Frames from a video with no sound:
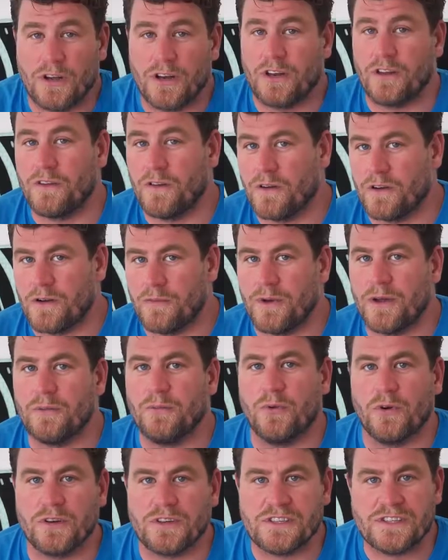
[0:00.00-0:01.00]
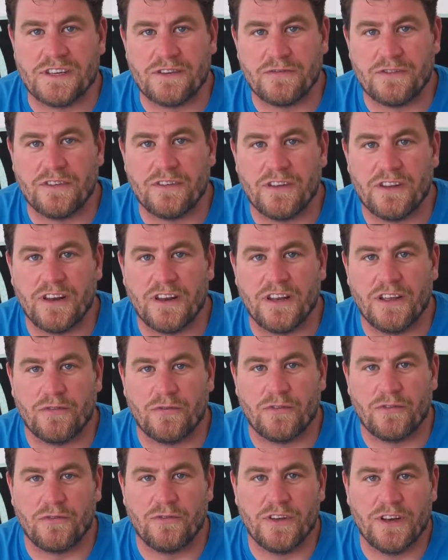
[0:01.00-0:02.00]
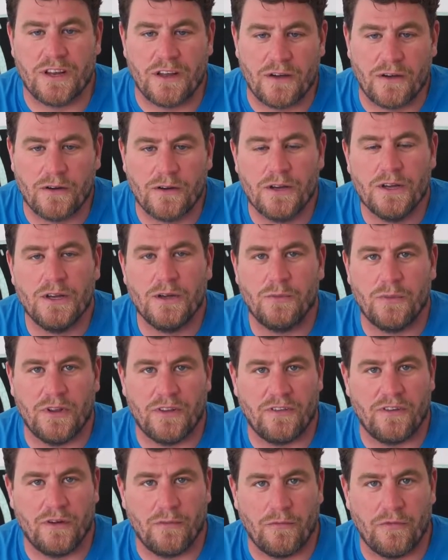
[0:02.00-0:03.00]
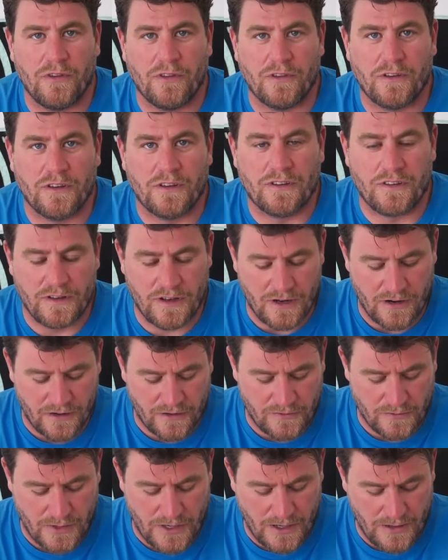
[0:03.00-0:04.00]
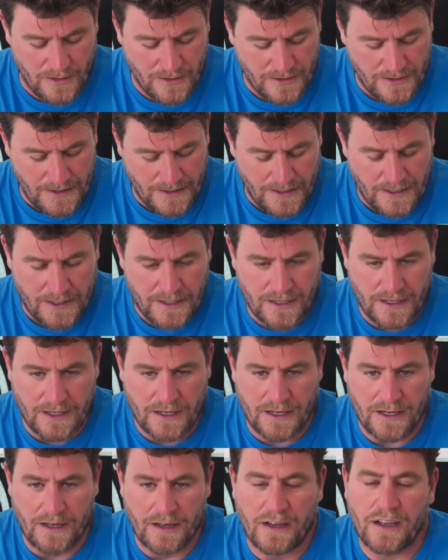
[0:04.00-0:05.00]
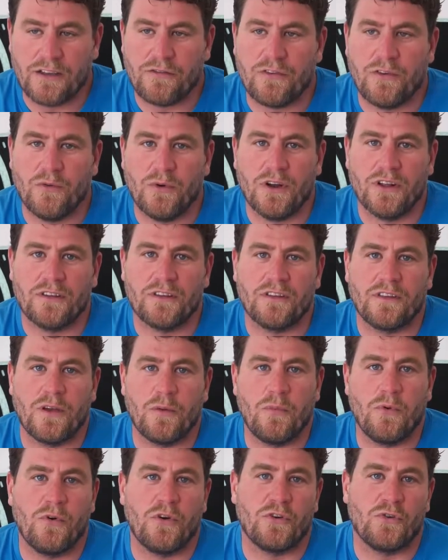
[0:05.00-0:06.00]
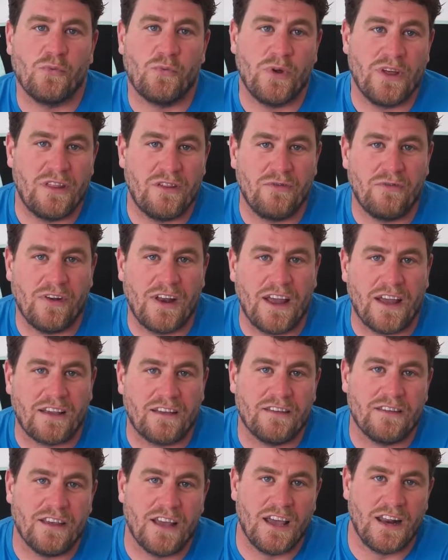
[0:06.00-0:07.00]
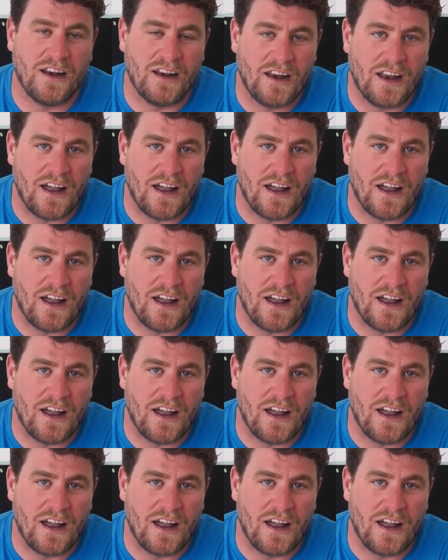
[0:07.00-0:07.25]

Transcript: going to talk about board stiffness in a different video, but something to consider as well. If you want a board with flex and a